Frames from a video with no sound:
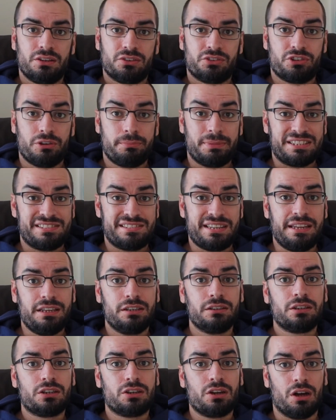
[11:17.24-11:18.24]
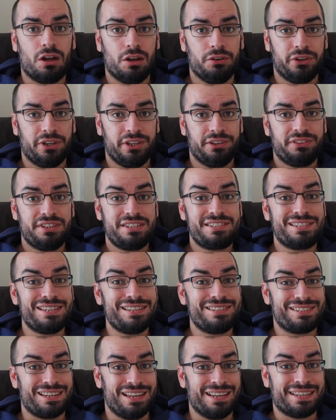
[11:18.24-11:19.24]
So my second con, and this
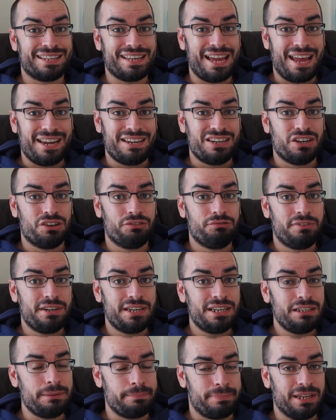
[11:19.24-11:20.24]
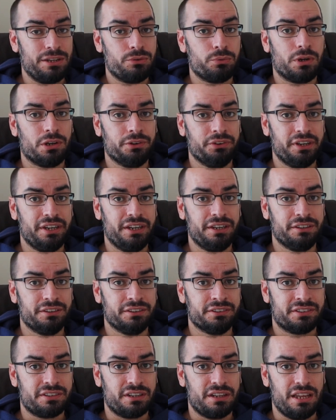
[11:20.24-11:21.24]
is again a really big one,
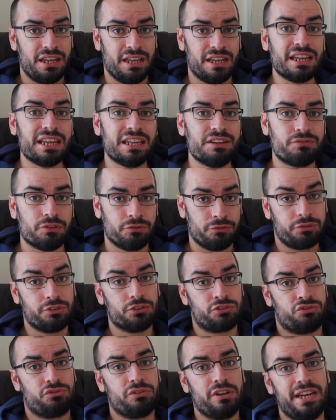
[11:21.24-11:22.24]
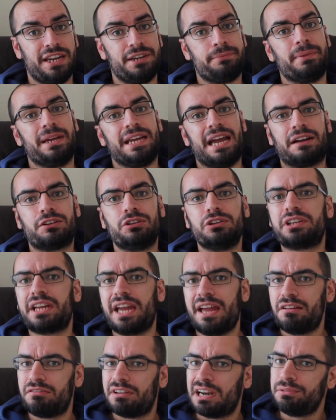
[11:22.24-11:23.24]
and it even frustrated me. I could
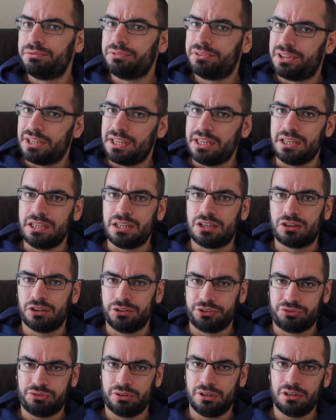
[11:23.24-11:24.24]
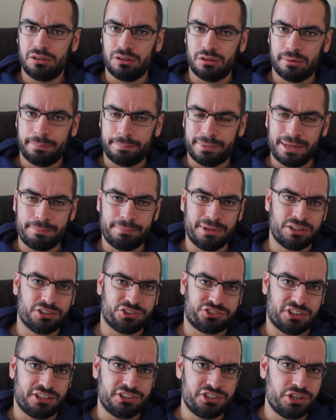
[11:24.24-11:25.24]
get around the controller a bit
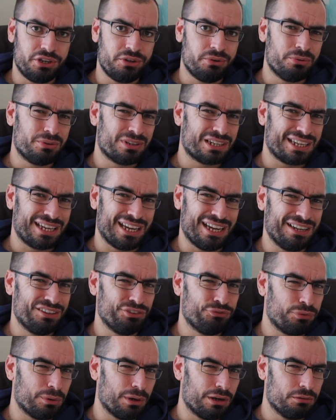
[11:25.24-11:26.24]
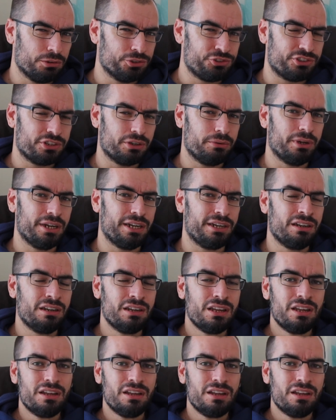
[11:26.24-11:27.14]
because I knew kind of what I was doing,